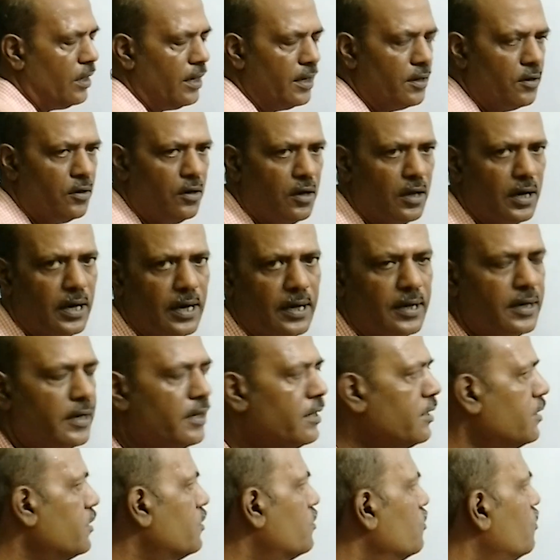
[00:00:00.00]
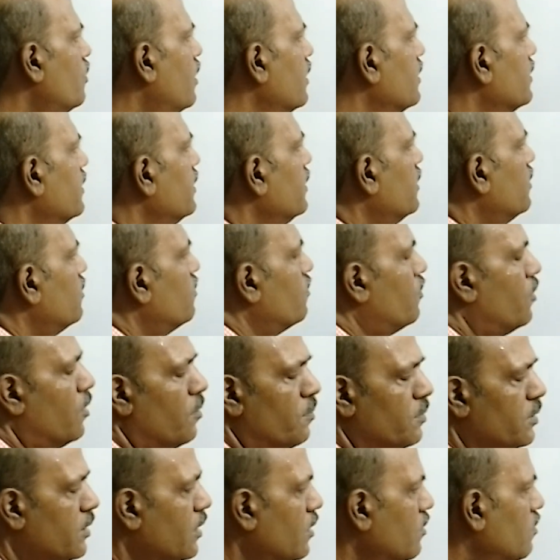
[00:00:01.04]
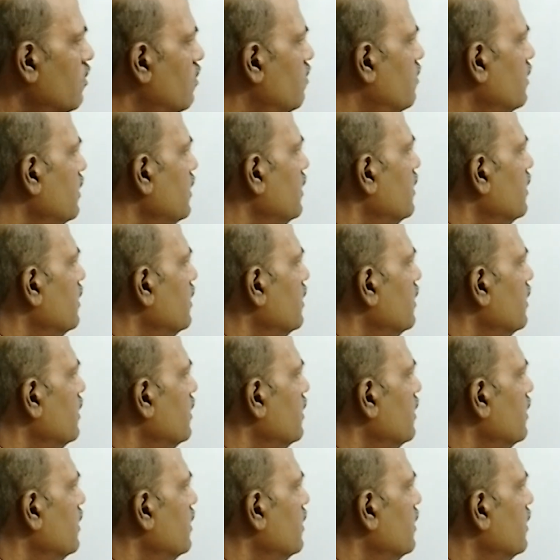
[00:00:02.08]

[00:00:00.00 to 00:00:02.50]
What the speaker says: or 100:1. This information will be